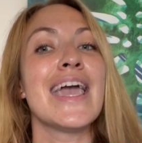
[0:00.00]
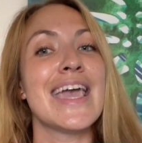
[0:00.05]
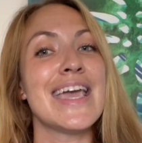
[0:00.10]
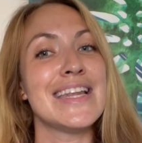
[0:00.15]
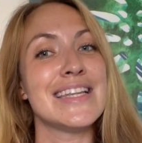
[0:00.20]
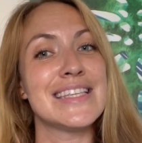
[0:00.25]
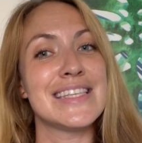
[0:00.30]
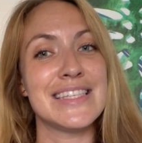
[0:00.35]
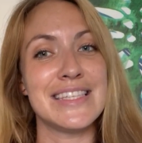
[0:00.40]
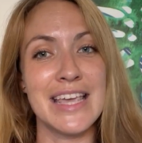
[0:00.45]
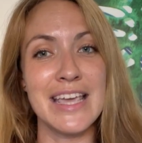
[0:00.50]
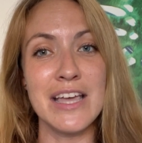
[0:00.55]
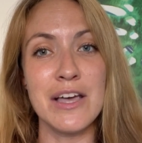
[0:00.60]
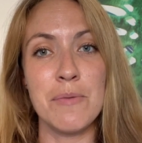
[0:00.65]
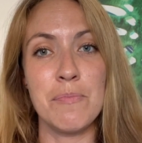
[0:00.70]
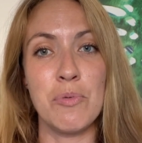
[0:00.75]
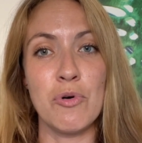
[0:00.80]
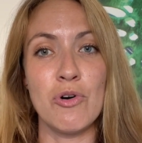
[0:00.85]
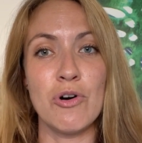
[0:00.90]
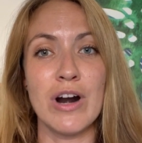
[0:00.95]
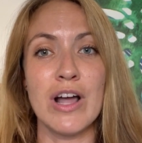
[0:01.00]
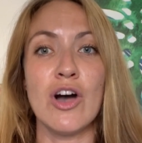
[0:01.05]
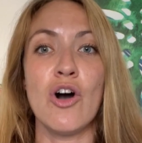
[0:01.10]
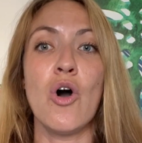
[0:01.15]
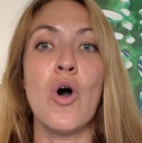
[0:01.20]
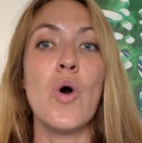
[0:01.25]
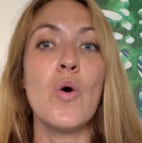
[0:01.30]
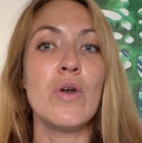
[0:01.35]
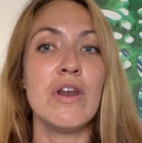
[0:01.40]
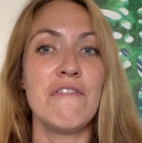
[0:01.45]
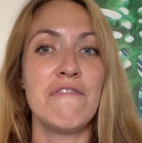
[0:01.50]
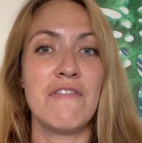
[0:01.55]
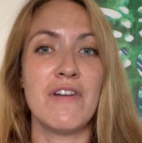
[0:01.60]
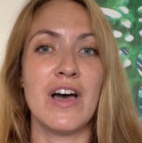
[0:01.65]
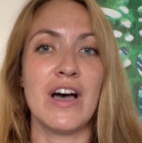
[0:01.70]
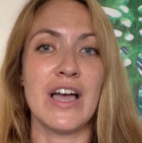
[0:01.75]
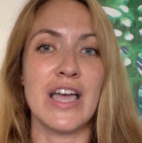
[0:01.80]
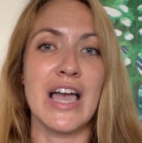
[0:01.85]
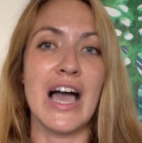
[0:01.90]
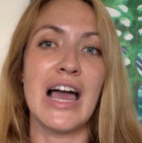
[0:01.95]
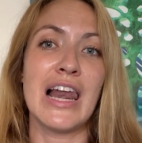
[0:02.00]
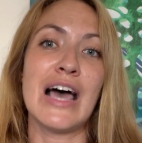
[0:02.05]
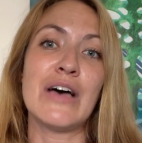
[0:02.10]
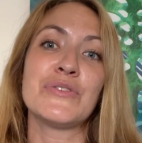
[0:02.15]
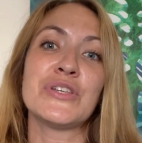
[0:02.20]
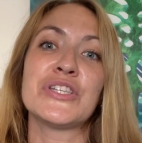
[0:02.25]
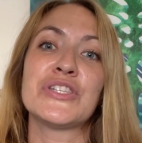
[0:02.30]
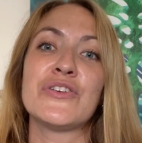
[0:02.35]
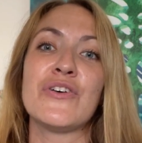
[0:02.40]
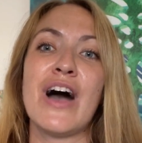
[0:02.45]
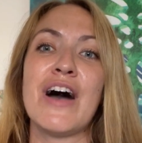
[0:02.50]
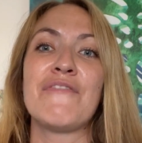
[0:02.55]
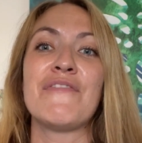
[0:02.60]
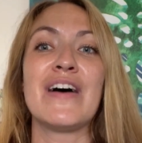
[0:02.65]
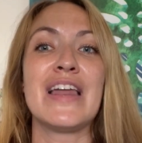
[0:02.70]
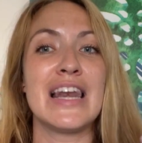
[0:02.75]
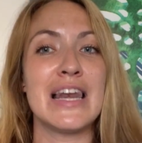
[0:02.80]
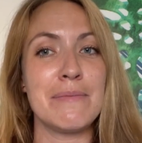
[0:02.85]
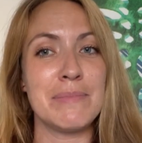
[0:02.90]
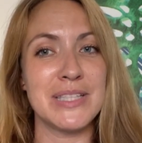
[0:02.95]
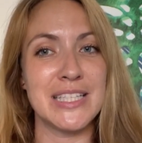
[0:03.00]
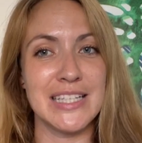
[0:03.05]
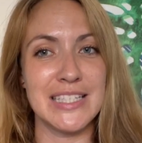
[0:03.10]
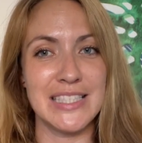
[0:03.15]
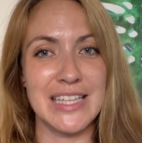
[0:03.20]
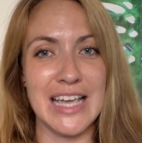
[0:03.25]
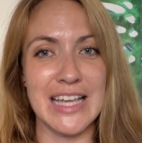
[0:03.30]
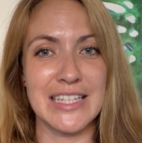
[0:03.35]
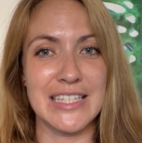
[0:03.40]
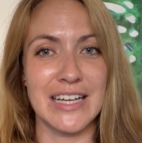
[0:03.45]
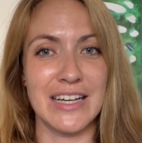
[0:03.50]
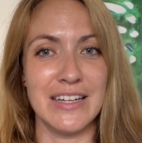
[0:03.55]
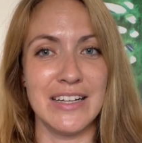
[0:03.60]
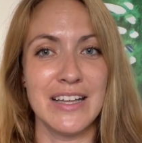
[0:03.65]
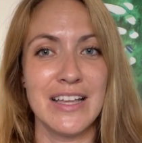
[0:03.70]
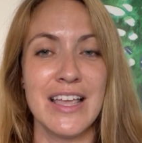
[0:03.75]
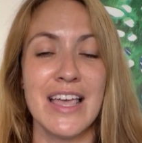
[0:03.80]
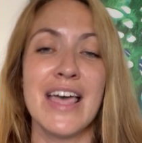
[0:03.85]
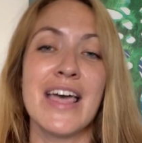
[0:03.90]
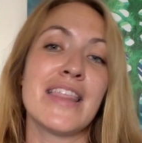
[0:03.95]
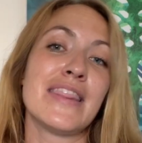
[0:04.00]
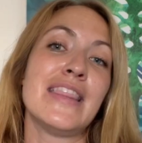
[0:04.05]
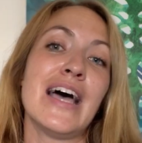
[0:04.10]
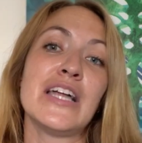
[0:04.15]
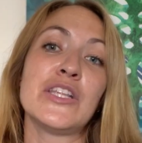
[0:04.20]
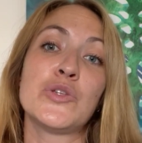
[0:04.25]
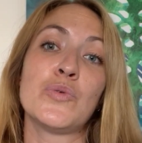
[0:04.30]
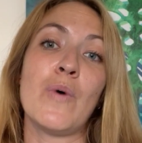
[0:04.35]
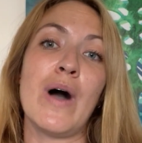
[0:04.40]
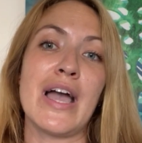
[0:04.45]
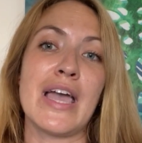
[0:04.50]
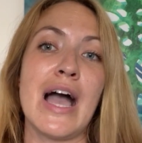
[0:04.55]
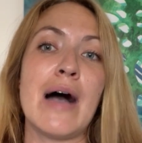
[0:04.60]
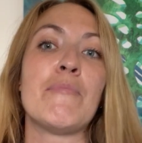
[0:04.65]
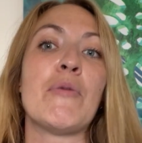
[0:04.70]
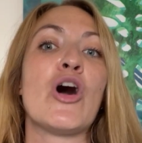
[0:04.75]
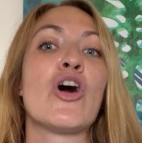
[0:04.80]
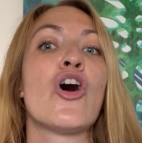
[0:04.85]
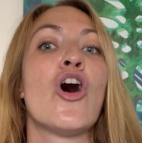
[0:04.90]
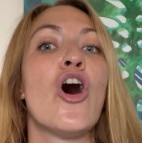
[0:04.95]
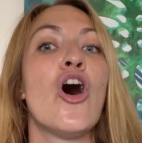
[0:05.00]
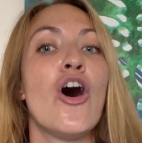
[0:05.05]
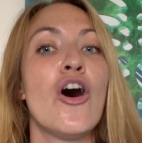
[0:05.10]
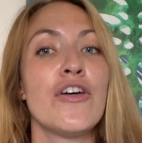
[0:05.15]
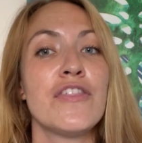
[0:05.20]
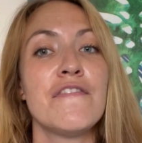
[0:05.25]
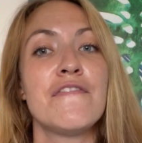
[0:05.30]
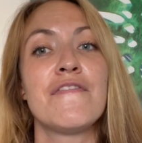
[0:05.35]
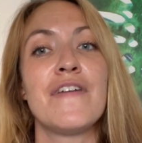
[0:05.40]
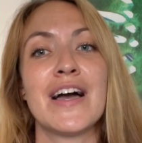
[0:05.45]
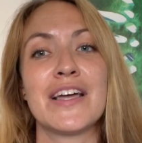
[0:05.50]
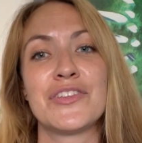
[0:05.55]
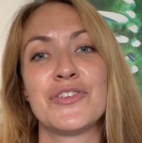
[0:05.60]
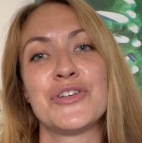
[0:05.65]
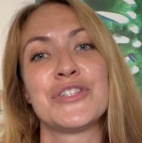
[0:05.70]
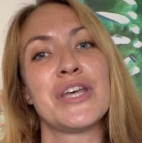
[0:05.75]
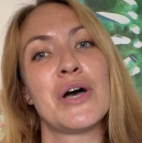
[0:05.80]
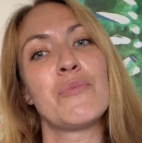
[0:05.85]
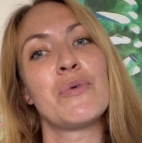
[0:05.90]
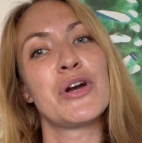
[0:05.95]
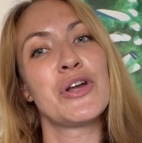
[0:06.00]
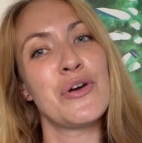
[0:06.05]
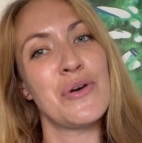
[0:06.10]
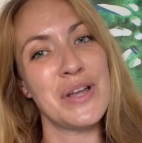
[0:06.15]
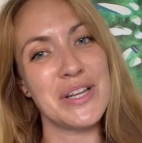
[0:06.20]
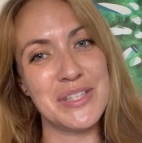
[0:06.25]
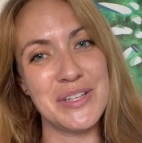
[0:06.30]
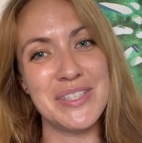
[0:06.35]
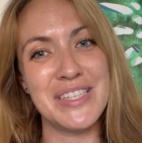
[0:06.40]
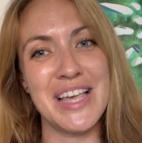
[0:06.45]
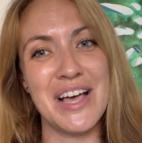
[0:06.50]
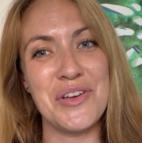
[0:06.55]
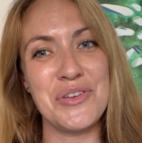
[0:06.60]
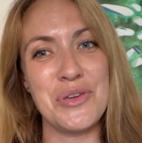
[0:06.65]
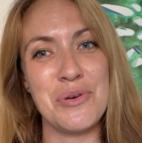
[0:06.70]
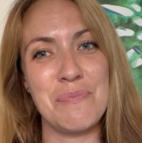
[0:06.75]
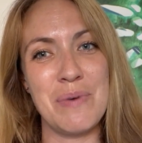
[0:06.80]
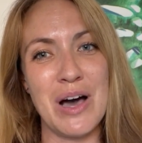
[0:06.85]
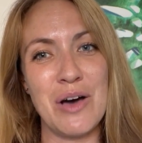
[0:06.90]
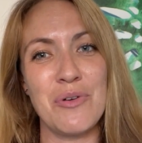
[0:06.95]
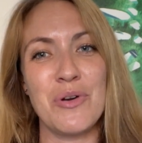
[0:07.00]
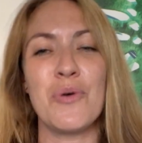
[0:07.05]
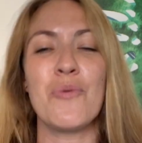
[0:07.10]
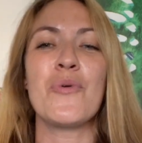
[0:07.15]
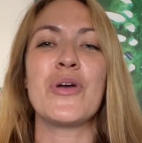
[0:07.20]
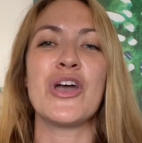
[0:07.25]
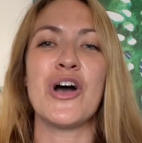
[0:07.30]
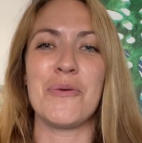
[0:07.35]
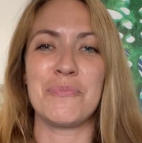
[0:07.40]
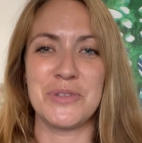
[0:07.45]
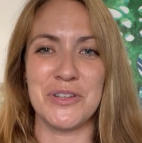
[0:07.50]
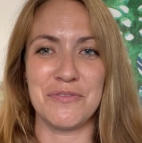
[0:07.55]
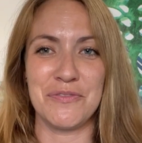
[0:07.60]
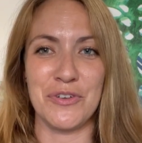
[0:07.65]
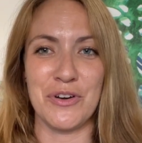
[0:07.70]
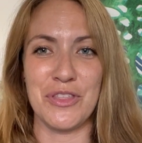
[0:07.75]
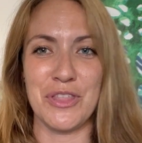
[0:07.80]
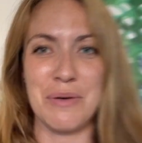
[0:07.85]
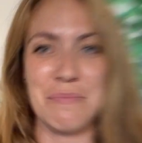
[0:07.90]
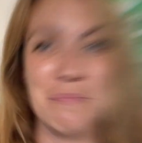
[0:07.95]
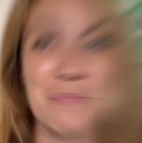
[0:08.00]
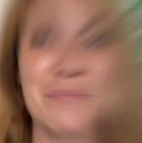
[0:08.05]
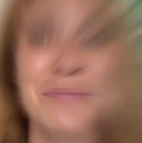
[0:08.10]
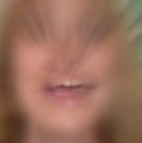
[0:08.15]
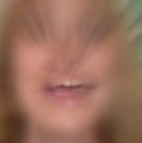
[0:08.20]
In Singapore, Holafly allows us to have unlimited data. That's why, among all the factors that we're going to tell you about, we opted for them.